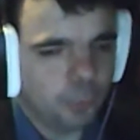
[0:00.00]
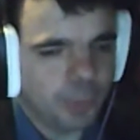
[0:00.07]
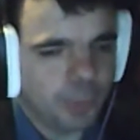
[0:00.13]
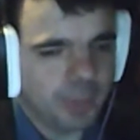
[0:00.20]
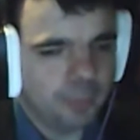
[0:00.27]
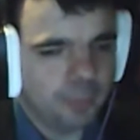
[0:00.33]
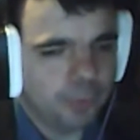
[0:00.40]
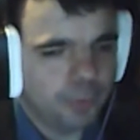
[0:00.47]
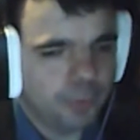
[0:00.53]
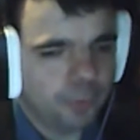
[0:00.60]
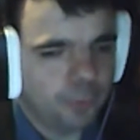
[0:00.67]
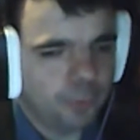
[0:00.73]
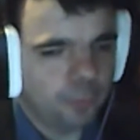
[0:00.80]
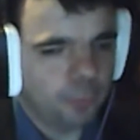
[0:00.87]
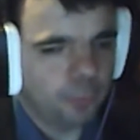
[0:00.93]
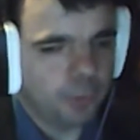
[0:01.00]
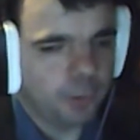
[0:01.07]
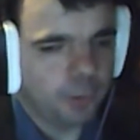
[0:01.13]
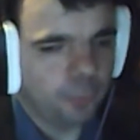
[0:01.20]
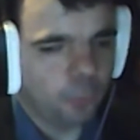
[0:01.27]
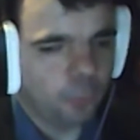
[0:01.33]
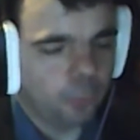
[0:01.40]
Came with you
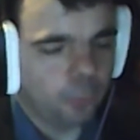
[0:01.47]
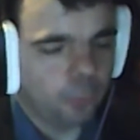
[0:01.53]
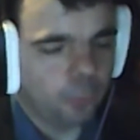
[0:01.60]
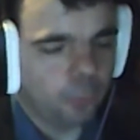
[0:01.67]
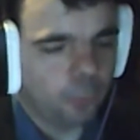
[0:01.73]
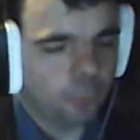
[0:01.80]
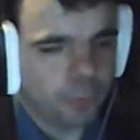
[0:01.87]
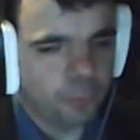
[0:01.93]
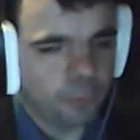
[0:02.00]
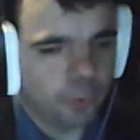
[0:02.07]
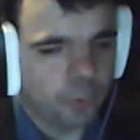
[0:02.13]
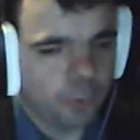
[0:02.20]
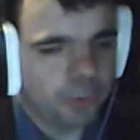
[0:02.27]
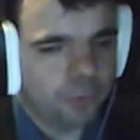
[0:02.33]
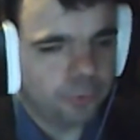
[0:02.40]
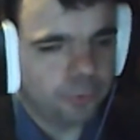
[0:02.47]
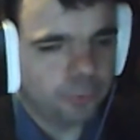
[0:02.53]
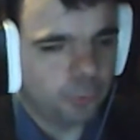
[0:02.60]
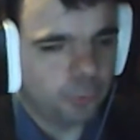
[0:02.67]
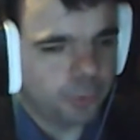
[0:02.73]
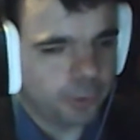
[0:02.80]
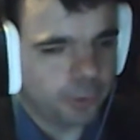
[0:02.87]
where? What is
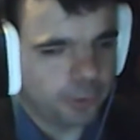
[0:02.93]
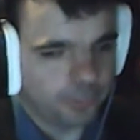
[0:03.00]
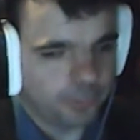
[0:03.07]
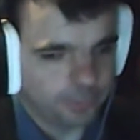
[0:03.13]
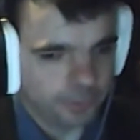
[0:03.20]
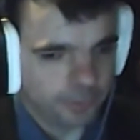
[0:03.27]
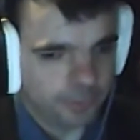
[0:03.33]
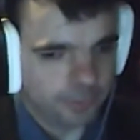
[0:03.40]
going on?